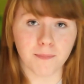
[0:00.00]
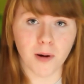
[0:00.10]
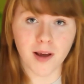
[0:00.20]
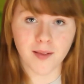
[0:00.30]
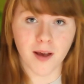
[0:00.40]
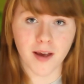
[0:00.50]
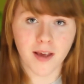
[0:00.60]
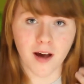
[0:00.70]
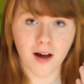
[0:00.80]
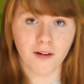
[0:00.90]
price
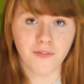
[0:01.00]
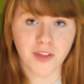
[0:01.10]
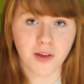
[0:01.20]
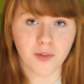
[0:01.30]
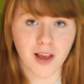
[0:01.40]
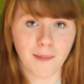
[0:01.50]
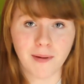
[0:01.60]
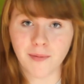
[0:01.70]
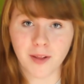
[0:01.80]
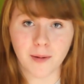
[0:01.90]
hike of the used
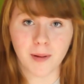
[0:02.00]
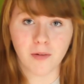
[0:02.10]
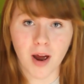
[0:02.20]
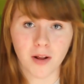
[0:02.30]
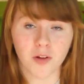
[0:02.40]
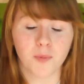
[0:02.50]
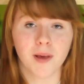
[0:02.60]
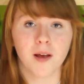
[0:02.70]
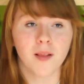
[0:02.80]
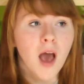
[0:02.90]
copy of Xenoblade Chronicles,
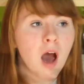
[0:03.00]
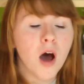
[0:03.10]
because